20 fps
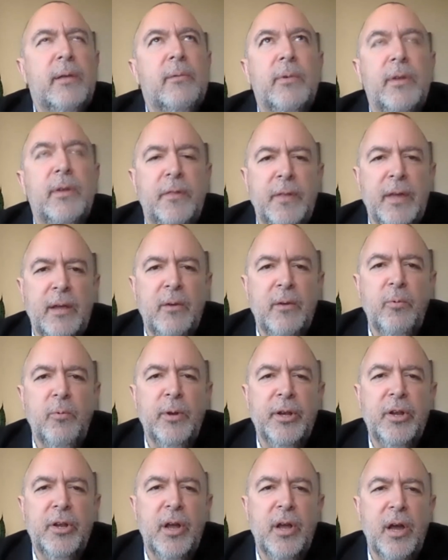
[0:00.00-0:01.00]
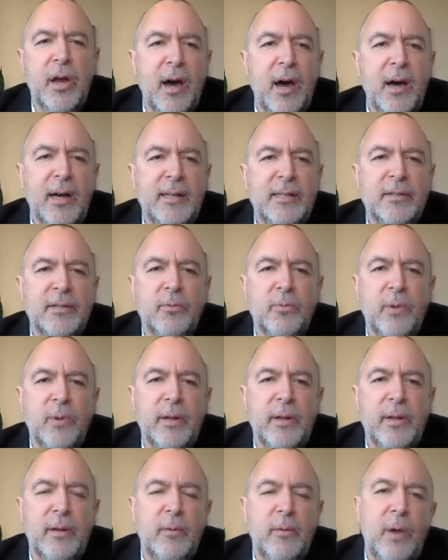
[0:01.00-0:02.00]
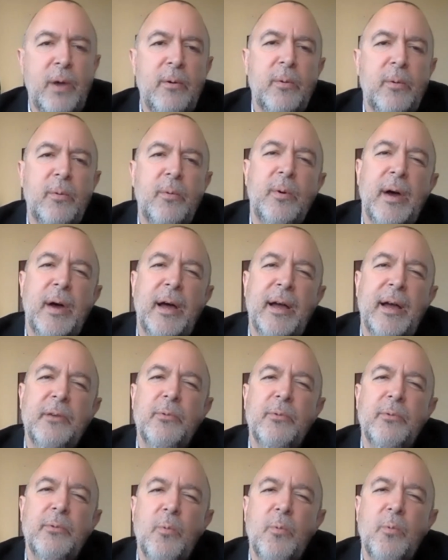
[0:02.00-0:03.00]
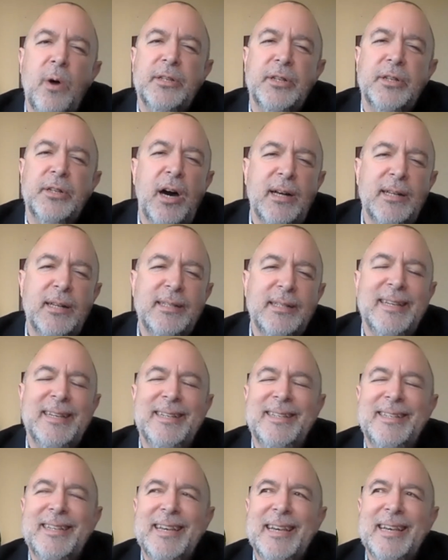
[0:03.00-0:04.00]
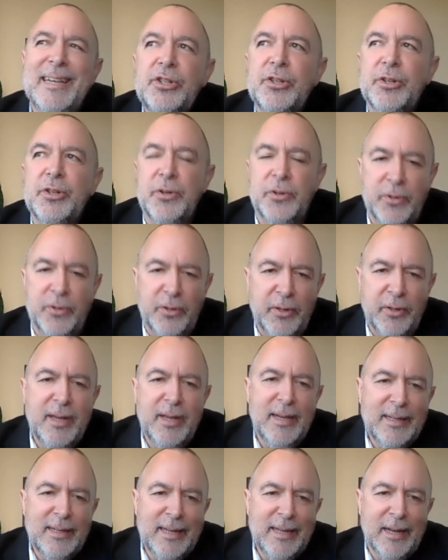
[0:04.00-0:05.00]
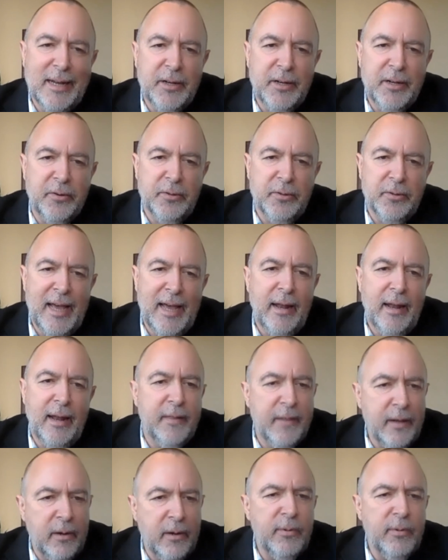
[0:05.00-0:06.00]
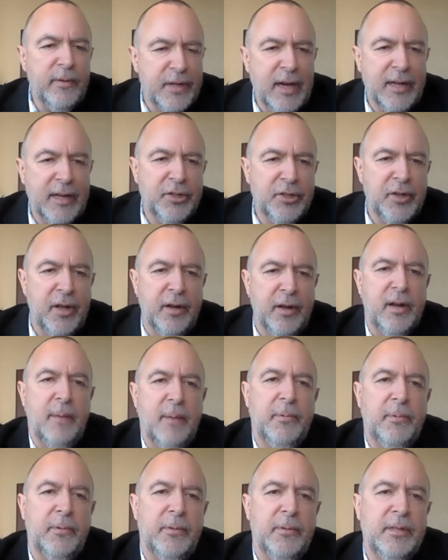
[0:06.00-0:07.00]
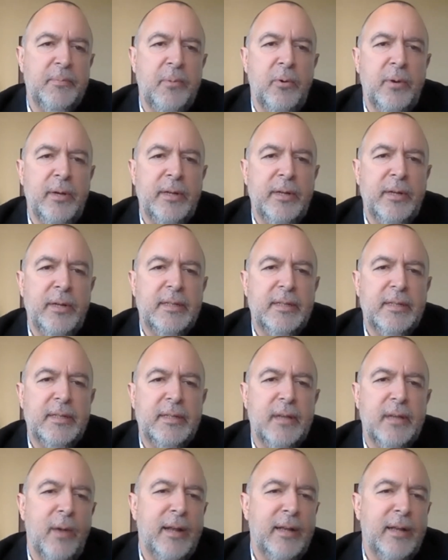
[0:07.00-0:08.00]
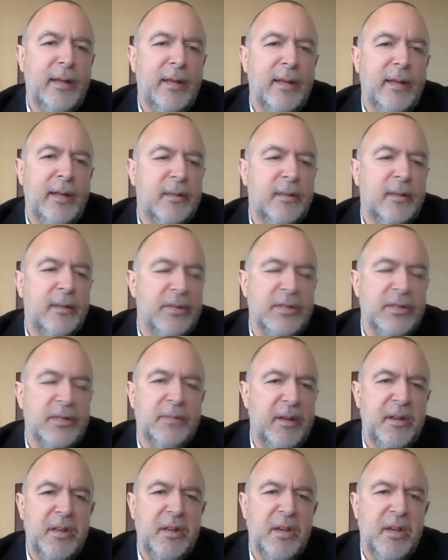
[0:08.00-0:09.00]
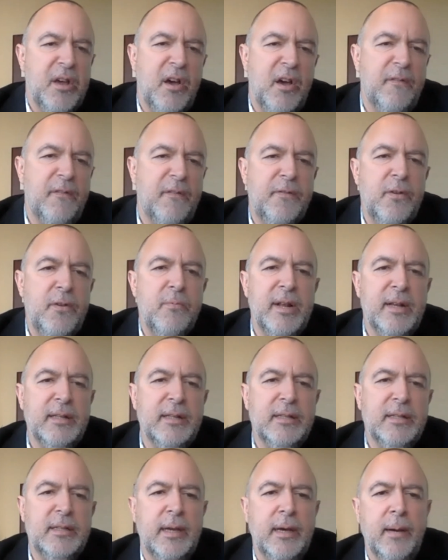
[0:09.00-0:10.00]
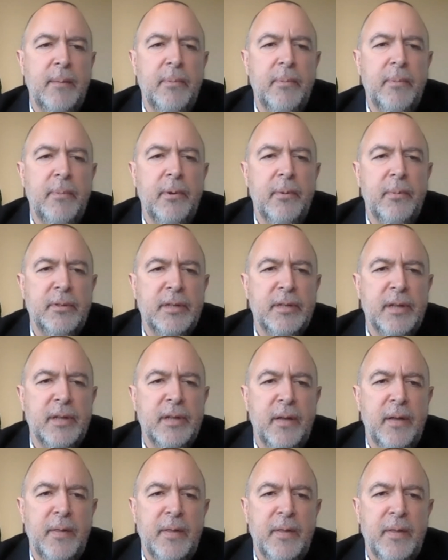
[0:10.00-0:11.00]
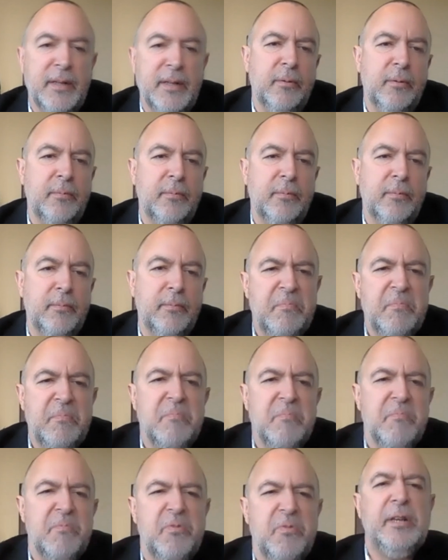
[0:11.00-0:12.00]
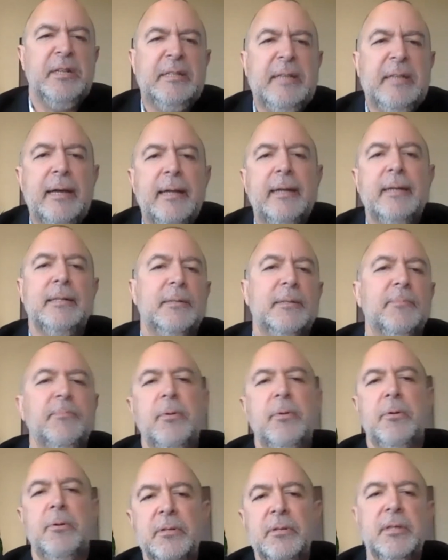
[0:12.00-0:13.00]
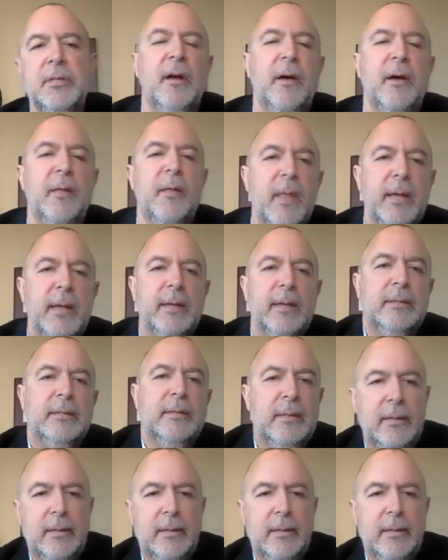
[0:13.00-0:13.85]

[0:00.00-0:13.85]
think would cause, or why you would want to cause intentional technical debt. I think we've touched on a couple of these points already, so maybe just spend a few minutes per person on this, or 30 seconds per person on this.